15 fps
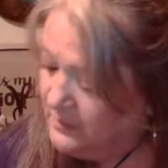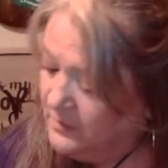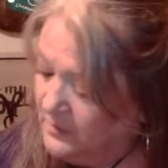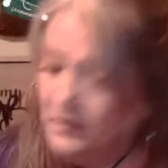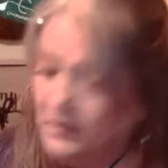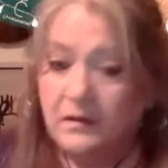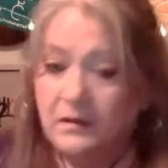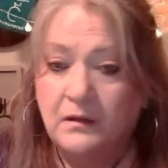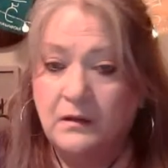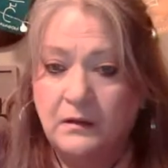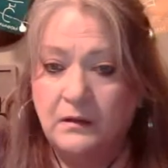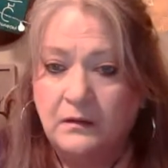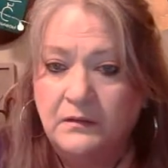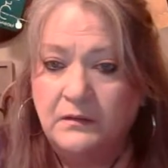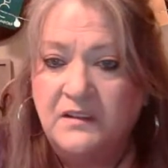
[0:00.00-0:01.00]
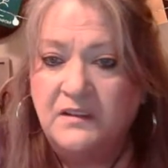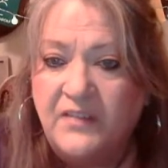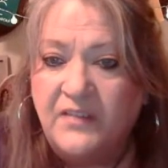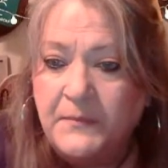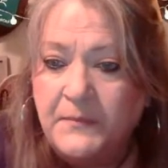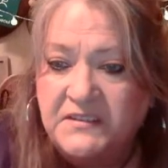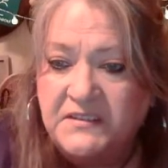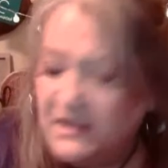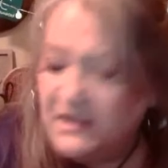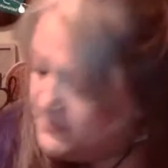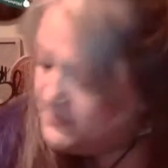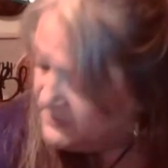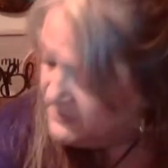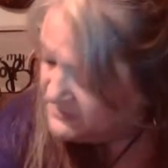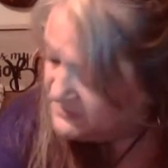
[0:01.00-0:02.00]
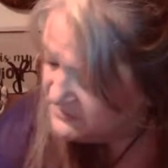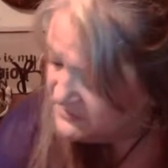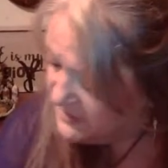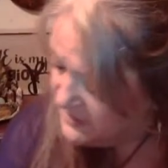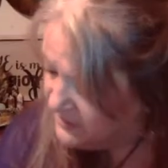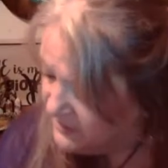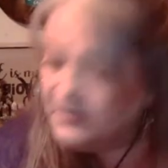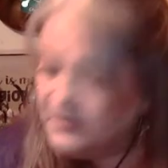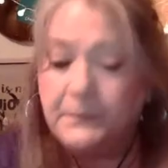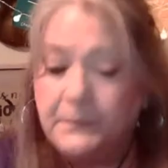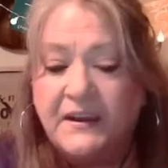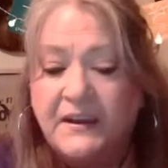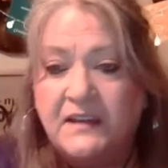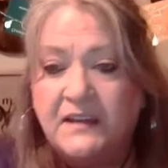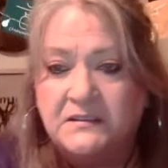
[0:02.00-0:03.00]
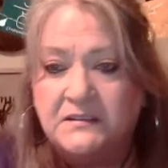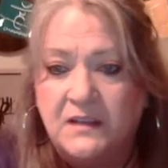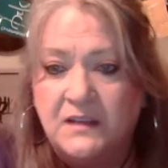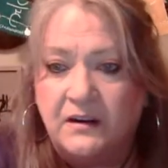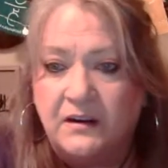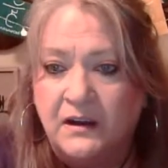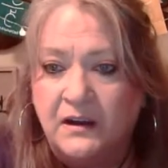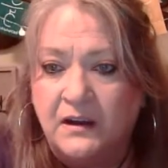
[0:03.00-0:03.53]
Uh, see if I missed anybody. Sarah. Nope, I got Sarah.